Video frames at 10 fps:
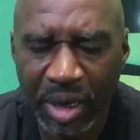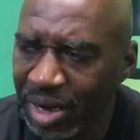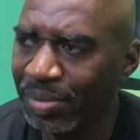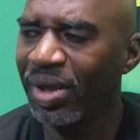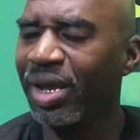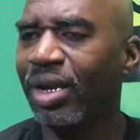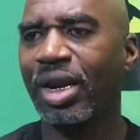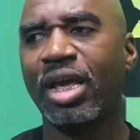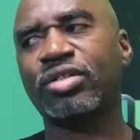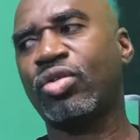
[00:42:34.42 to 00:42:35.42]
Yeah,
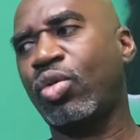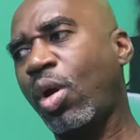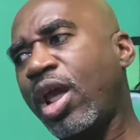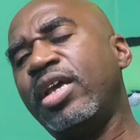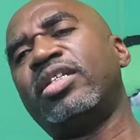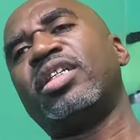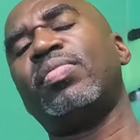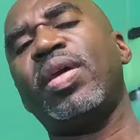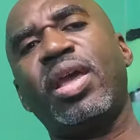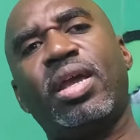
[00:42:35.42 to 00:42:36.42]
man, that's
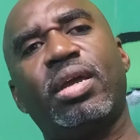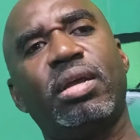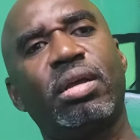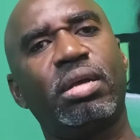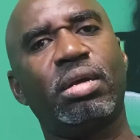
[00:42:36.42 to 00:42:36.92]
crazy, man.